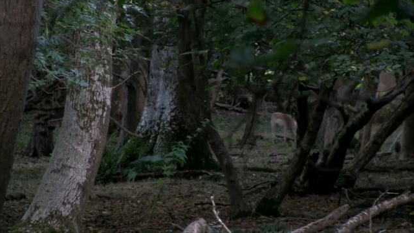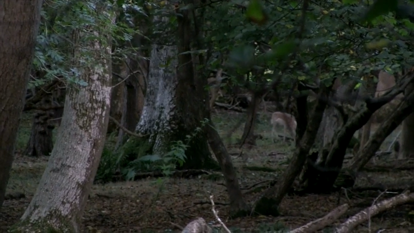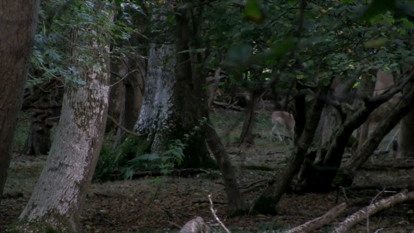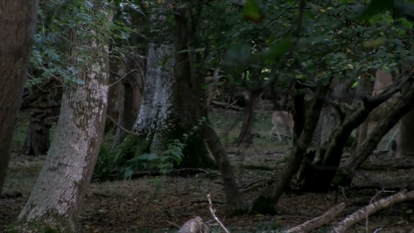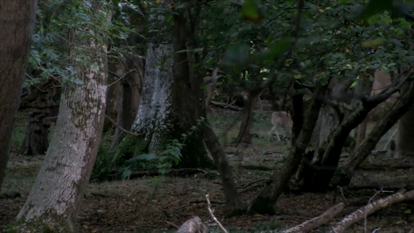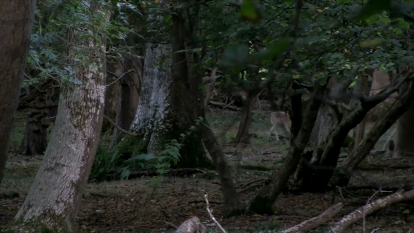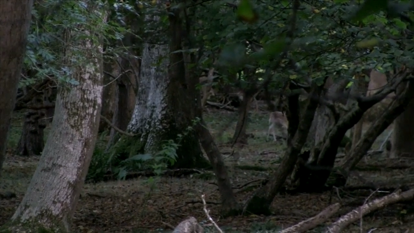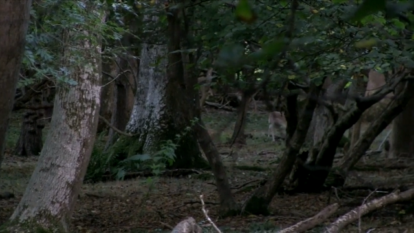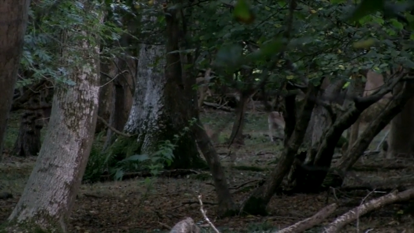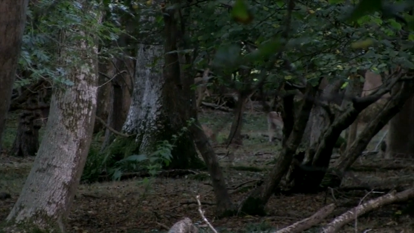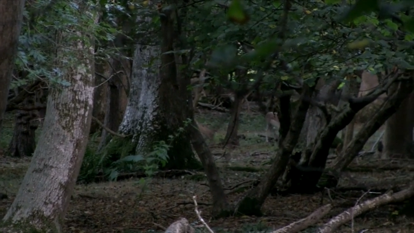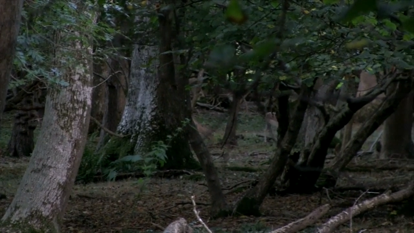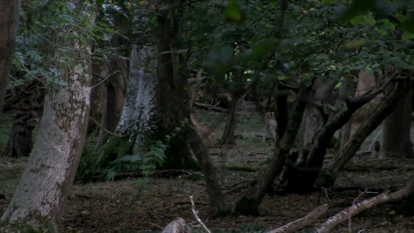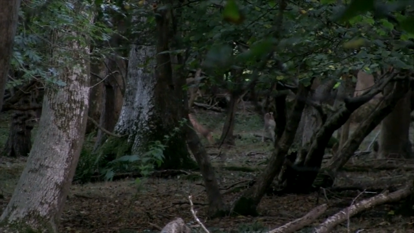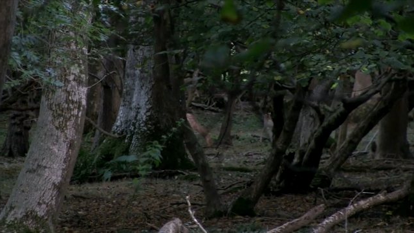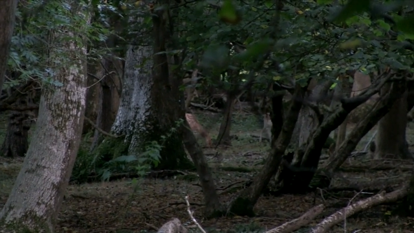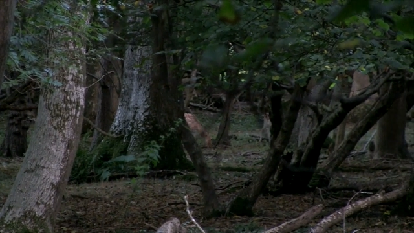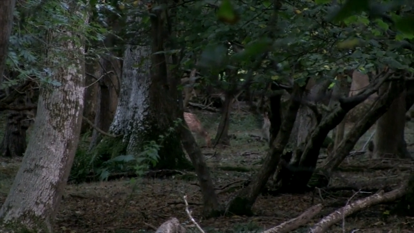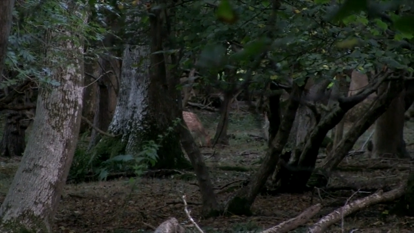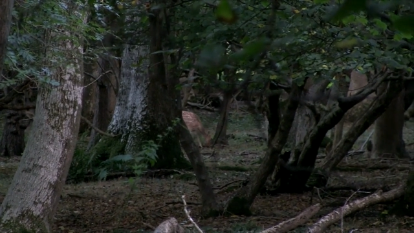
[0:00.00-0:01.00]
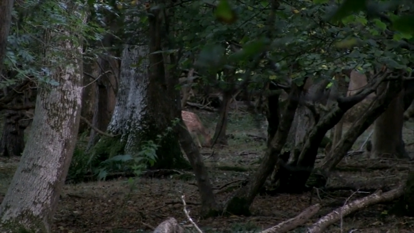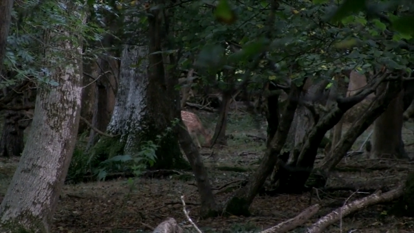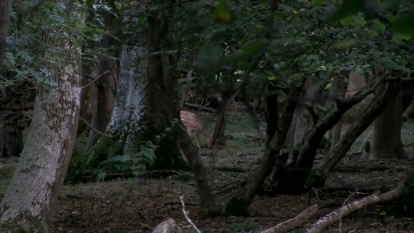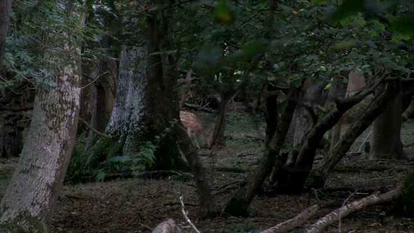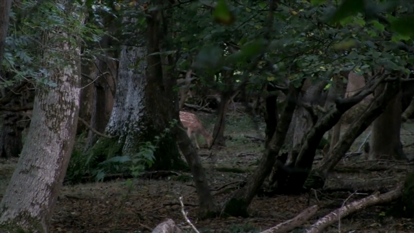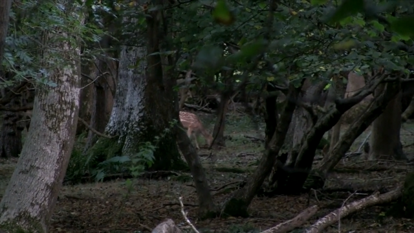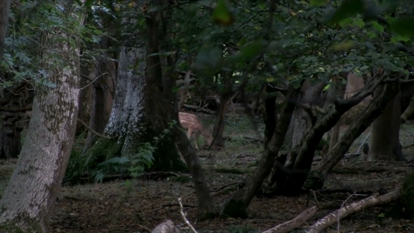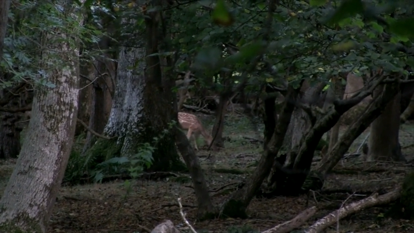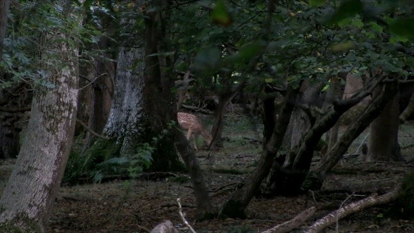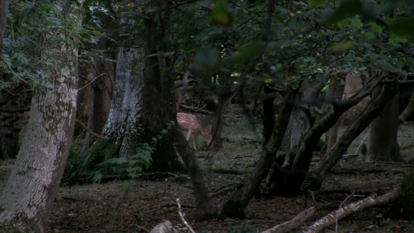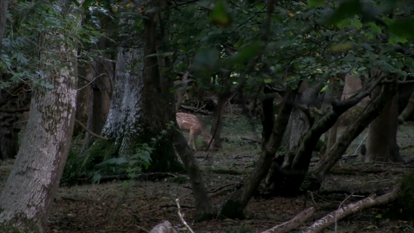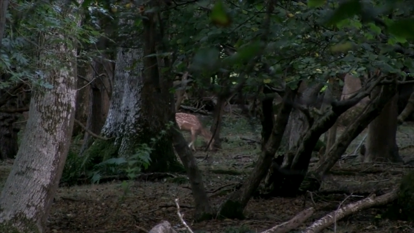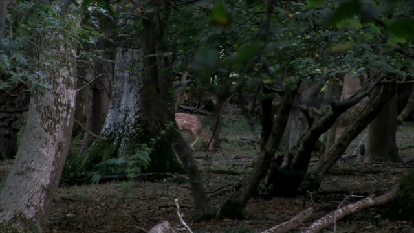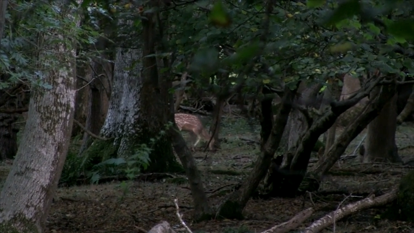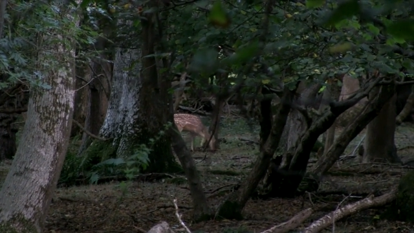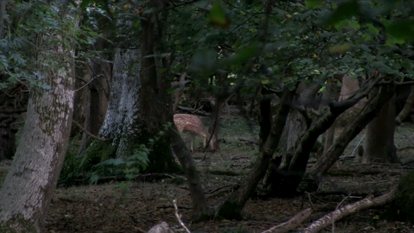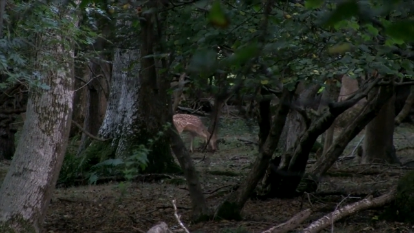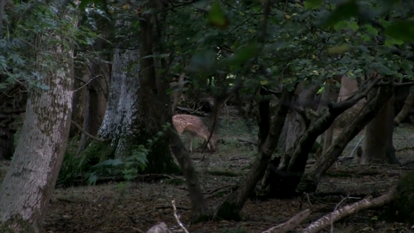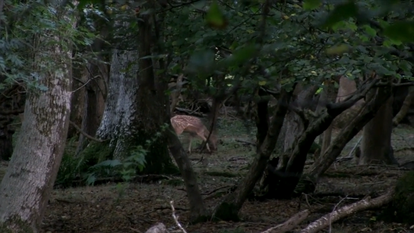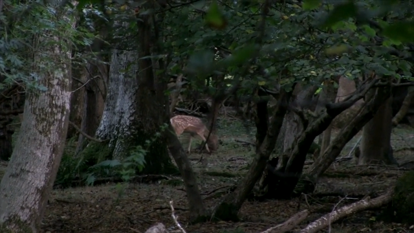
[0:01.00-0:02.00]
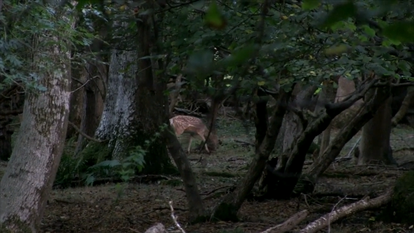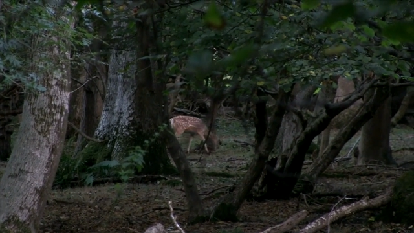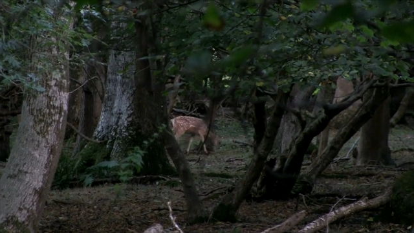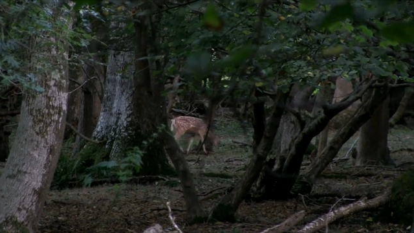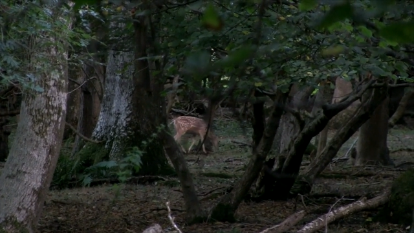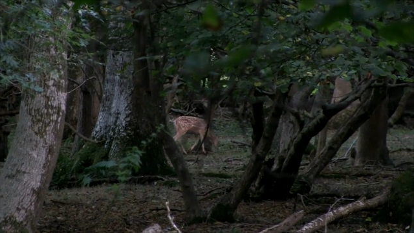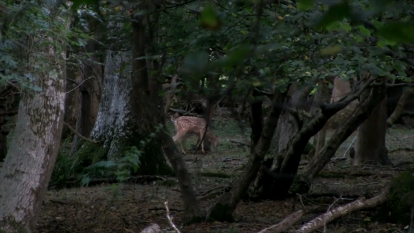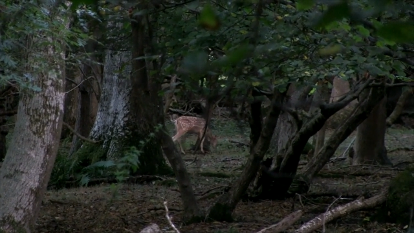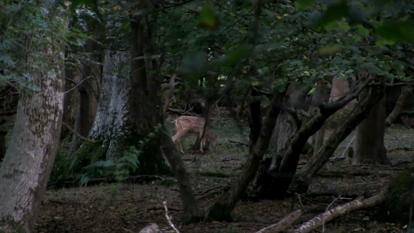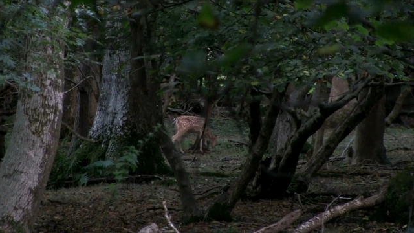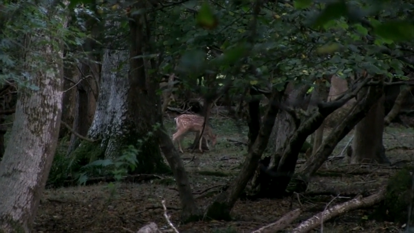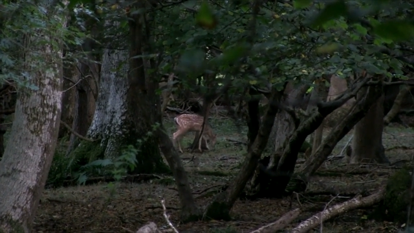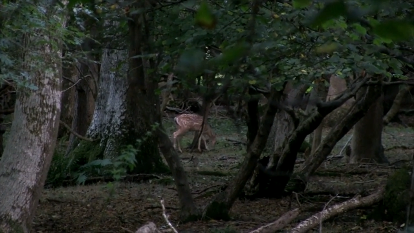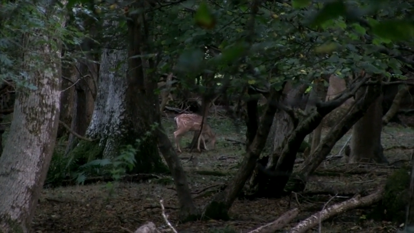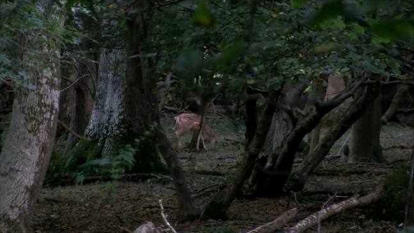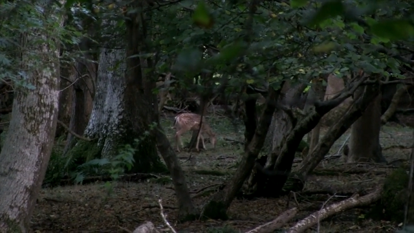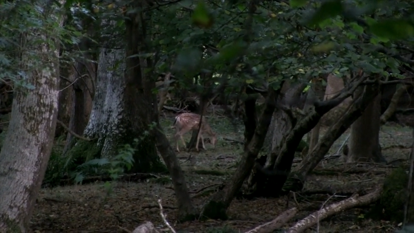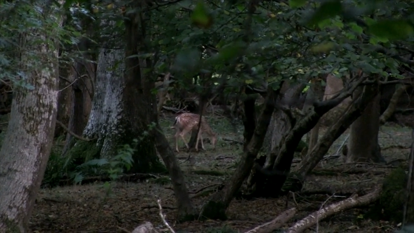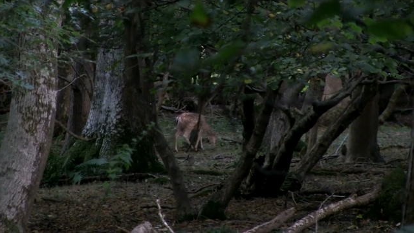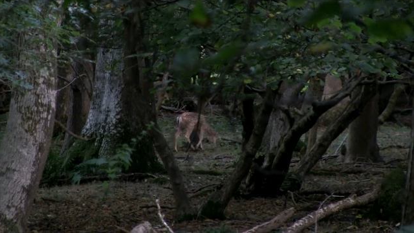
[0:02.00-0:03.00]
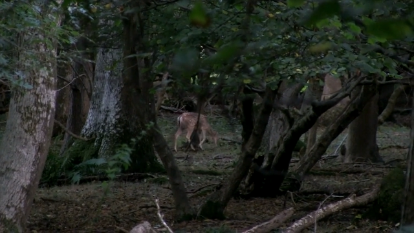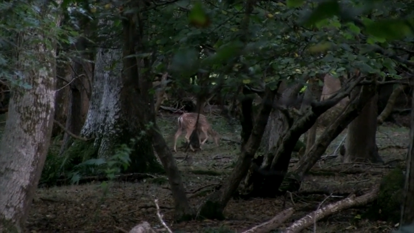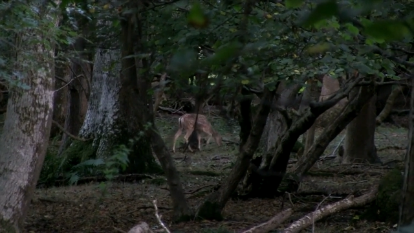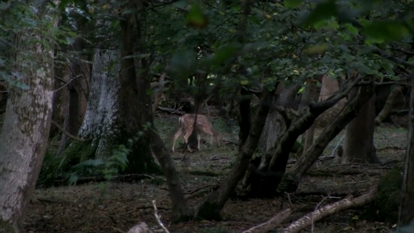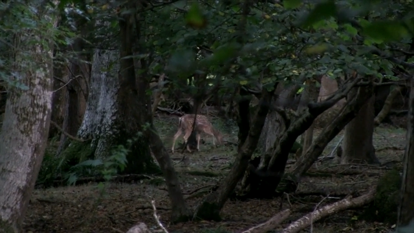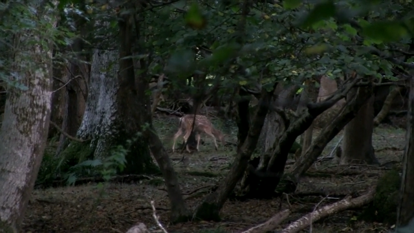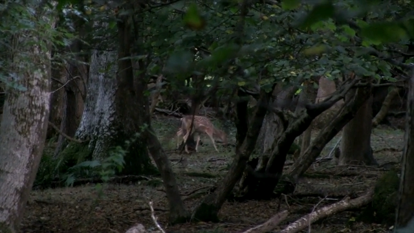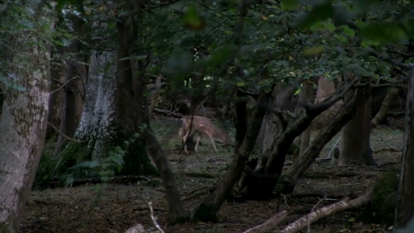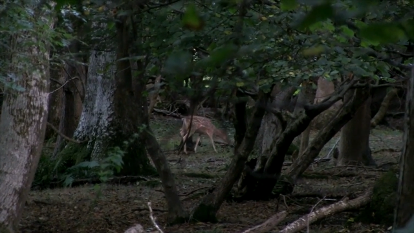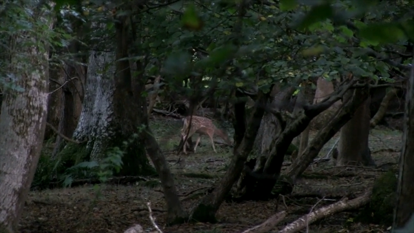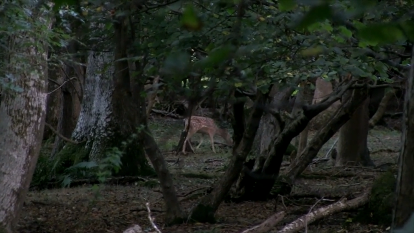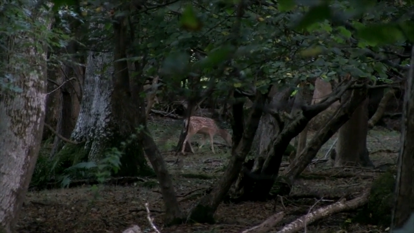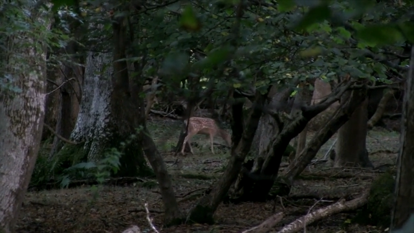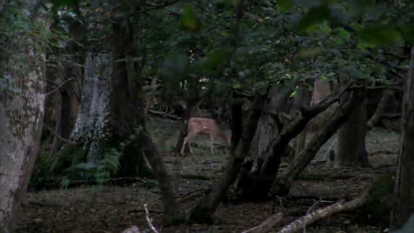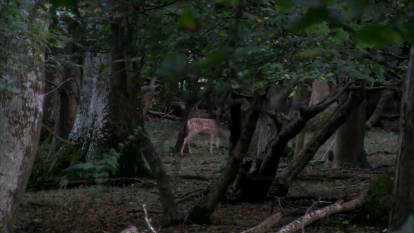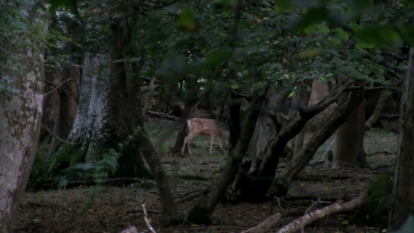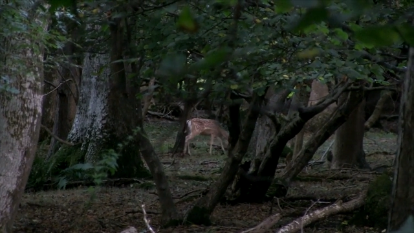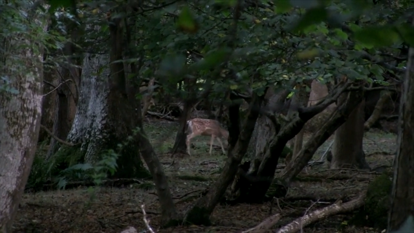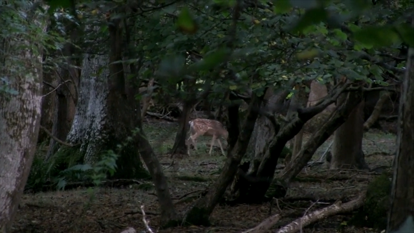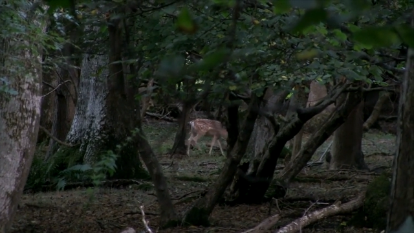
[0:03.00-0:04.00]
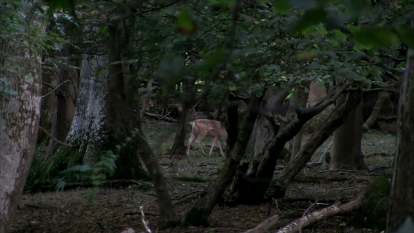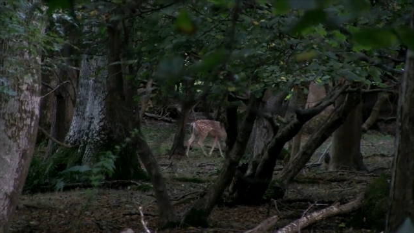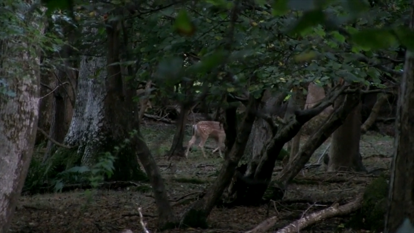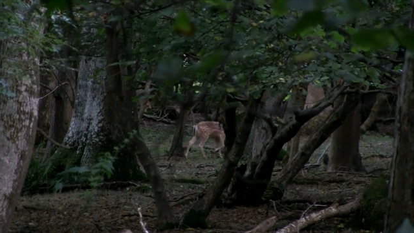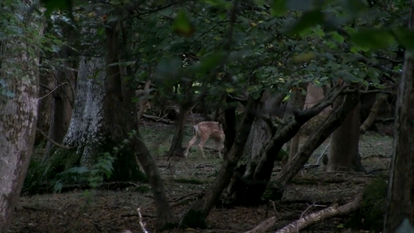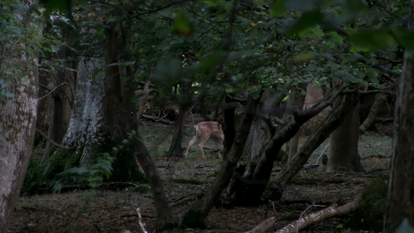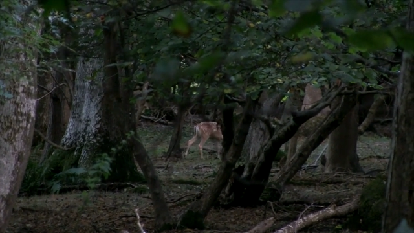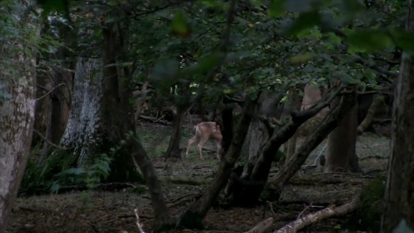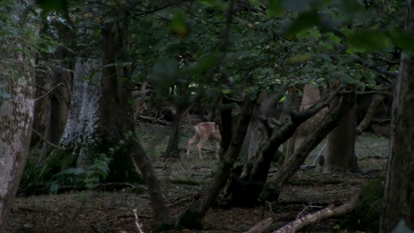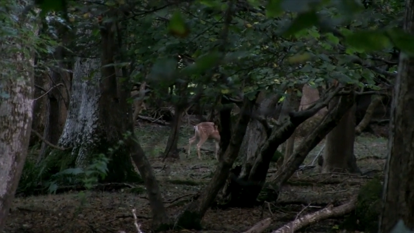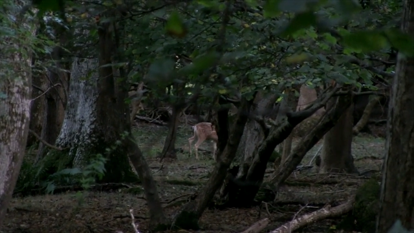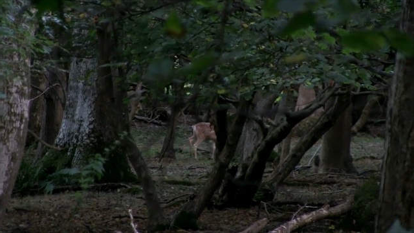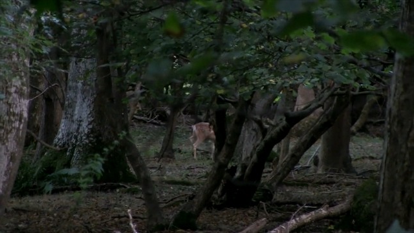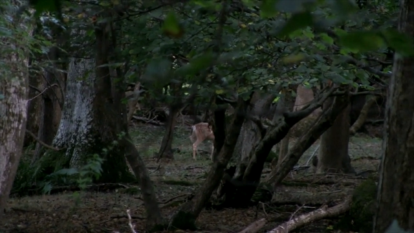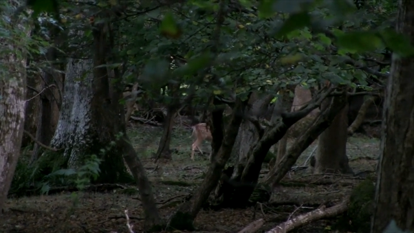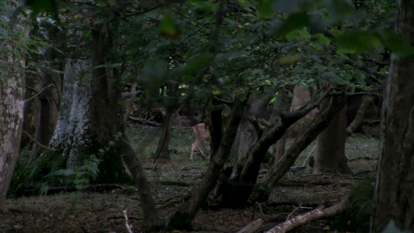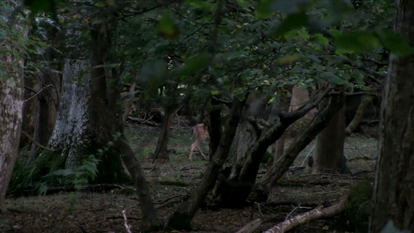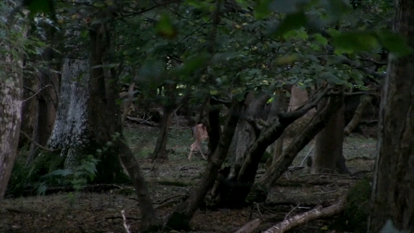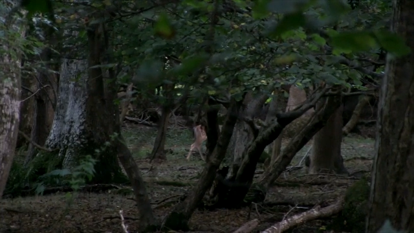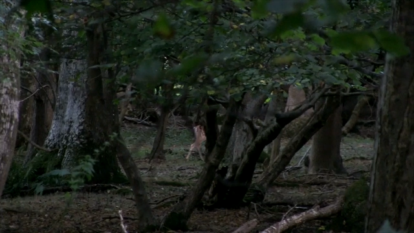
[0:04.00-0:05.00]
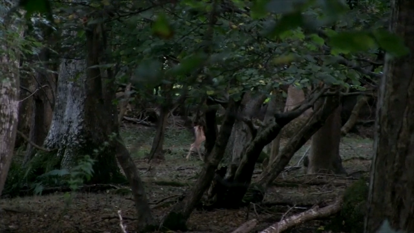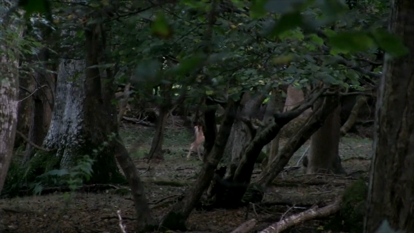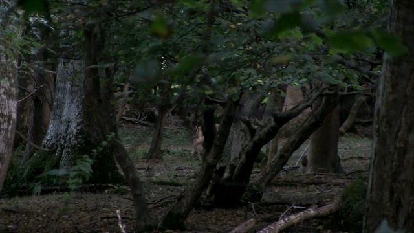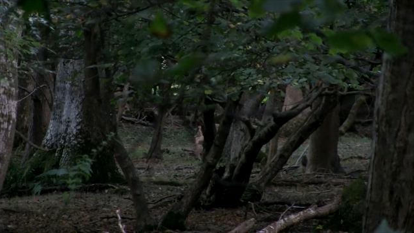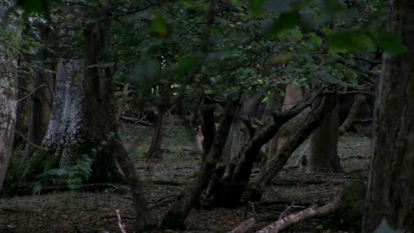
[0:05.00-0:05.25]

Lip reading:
No face is visible, so there are no lips to read.